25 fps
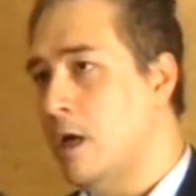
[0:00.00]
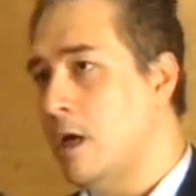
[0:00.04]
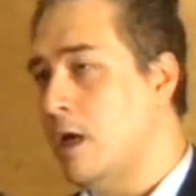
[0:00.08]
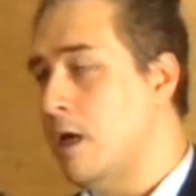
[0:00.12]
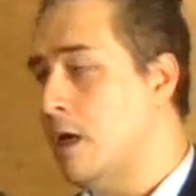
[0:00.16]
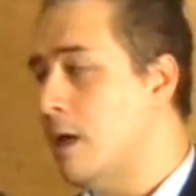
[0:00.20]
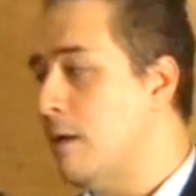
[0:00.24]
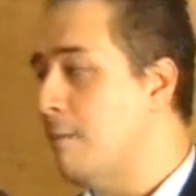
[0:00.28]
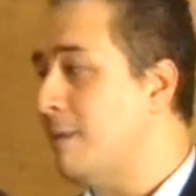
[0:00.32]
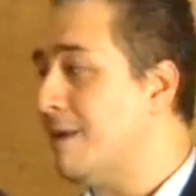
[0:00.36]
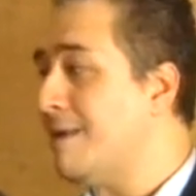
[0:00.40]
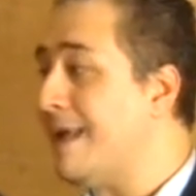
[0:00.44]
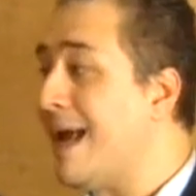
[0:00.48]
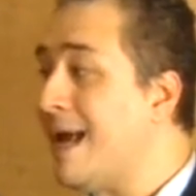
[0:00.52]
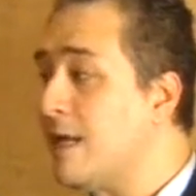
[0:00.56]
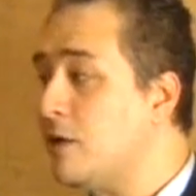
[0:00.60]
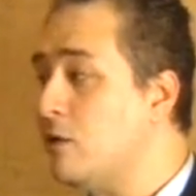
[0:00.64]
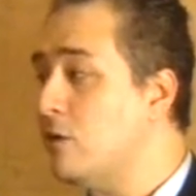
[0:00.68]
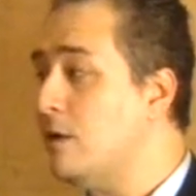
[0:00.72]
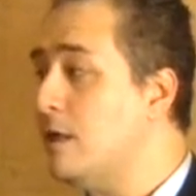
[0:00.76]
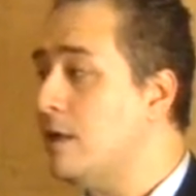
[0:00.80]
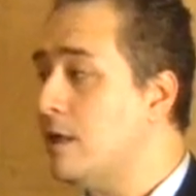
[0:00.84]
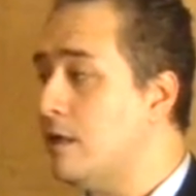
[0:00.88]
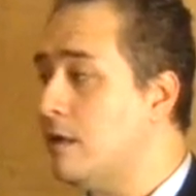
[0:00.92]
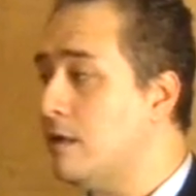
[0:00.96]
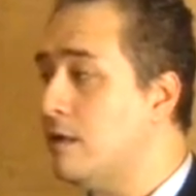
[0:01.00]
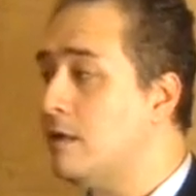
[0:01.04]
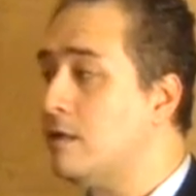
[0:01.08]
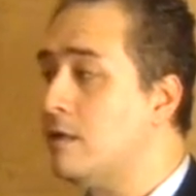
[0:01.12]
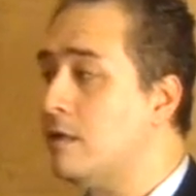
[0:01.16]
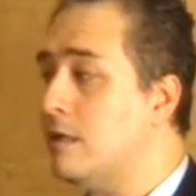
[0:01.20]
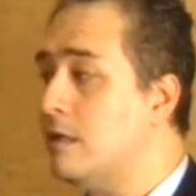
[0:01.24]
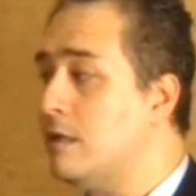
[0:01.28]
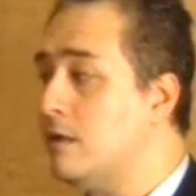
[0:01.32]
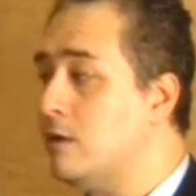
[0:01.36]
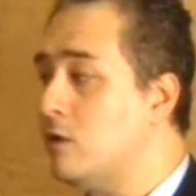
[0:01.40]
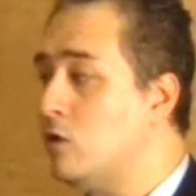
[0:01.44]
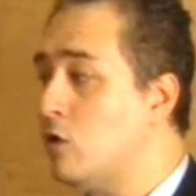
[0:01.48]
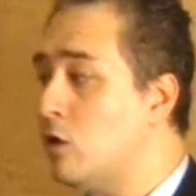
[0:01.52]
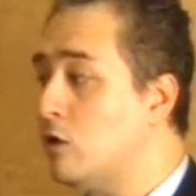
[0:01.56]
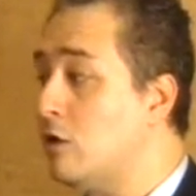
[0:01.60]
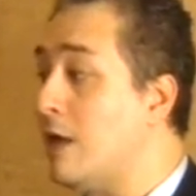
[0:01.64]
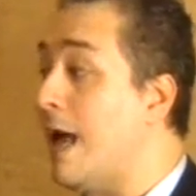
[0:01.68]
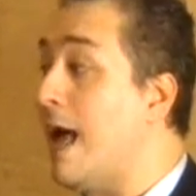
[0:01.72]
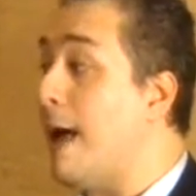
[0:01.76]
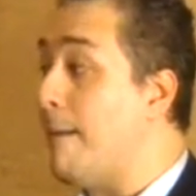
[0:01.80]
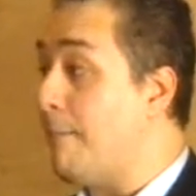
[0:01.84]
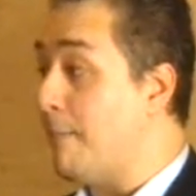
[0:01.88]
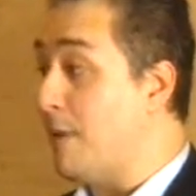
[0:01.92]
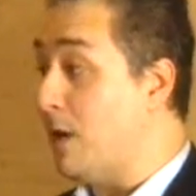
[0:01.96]
But actually this is not
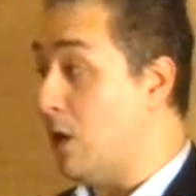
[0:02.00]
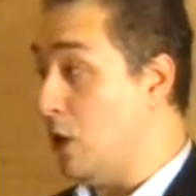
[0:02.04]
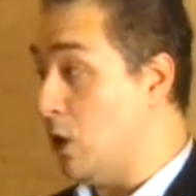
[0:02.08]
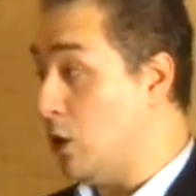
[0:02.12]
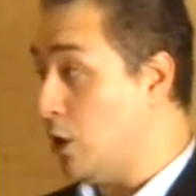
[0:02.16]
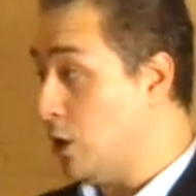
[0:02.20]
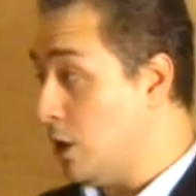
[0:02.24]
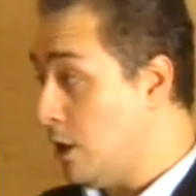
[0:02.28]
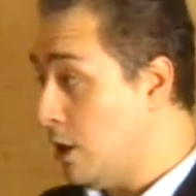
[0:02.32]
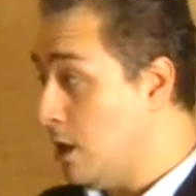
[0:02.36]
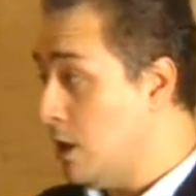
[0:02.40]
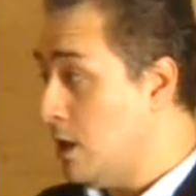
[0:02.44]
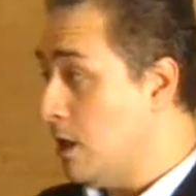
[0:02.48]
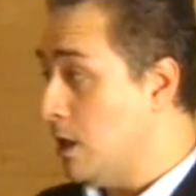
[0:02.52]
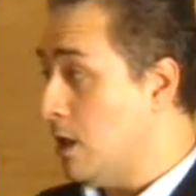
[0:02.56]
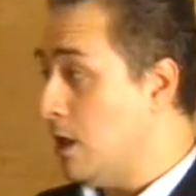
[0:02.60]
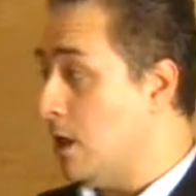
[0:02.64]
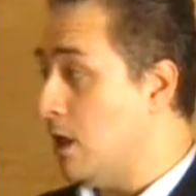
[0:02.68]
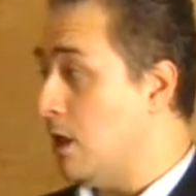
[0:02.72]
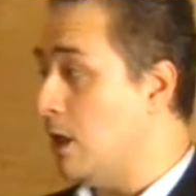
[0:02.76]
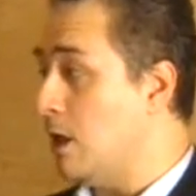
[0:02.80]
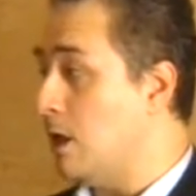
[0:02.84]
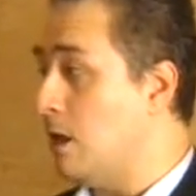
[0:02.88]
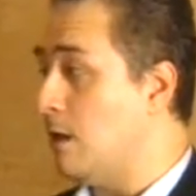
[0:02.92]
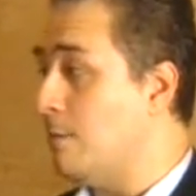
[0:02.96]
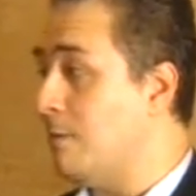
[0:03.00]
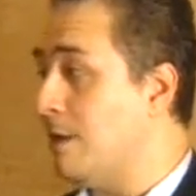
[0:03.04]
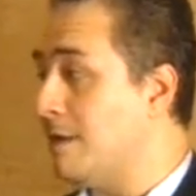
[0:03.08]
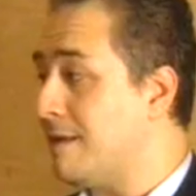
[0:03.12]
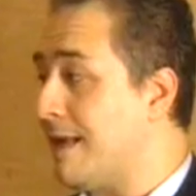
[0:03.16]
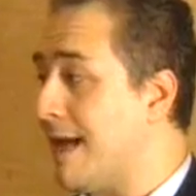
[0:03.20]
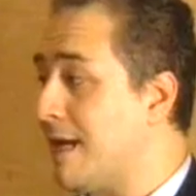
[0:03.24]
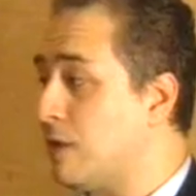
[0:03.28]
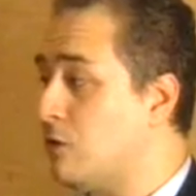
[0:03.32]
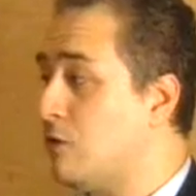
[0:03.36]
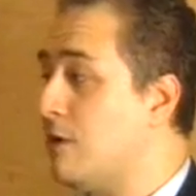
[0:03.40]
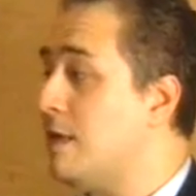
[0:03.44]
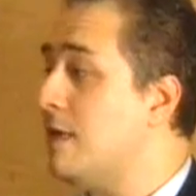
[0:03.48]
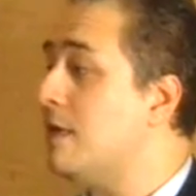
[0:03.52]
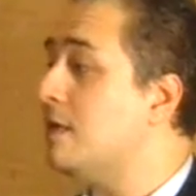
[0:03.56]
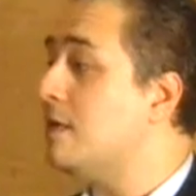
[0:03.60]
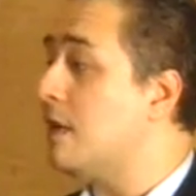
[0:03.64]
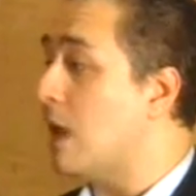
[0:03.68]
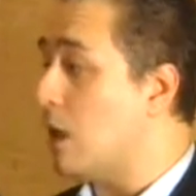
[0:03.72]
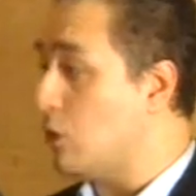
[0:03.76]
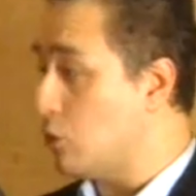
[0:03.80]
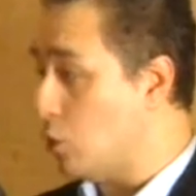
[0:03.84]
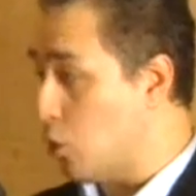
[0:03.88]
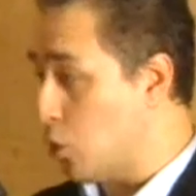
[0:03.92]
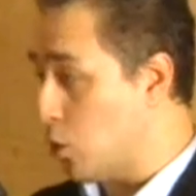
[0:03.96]
a pillar, but actually it's
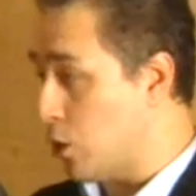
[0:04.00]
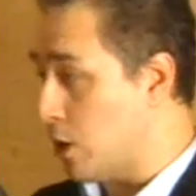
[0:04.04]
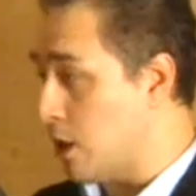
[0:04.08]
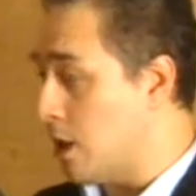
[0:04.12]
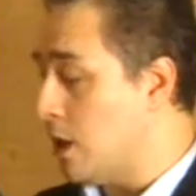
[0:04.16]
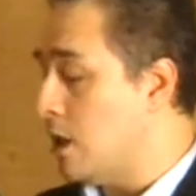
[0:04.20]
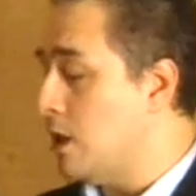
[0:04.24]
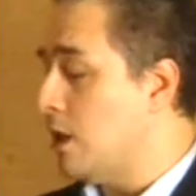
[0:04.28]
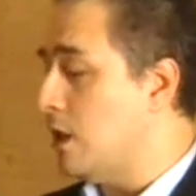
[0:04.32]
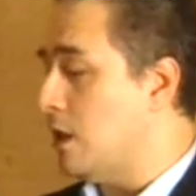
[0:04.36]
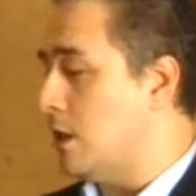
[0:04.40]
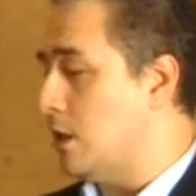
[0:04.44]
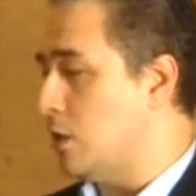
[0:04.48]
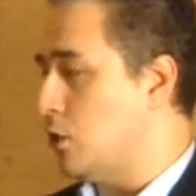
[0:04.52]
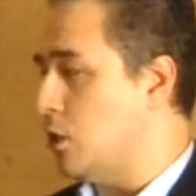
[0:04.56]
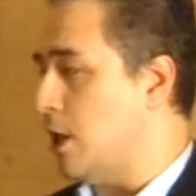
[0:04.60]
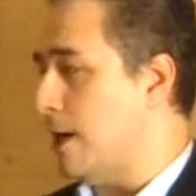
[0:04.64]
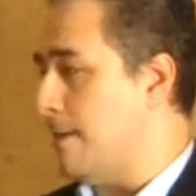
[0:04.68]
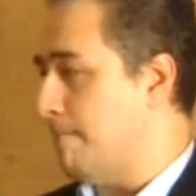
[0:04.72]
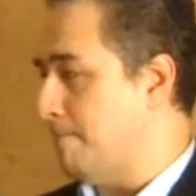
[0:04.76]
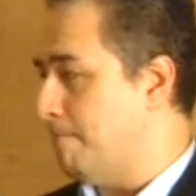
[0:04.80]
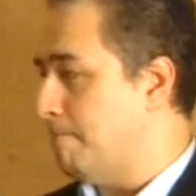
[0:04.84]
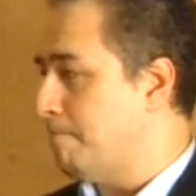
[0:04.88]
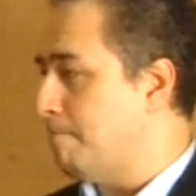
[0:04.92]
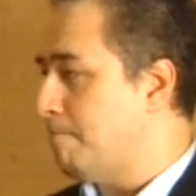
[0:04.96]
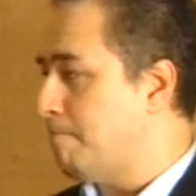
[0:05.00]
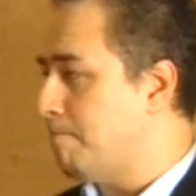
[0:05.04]
a door jam.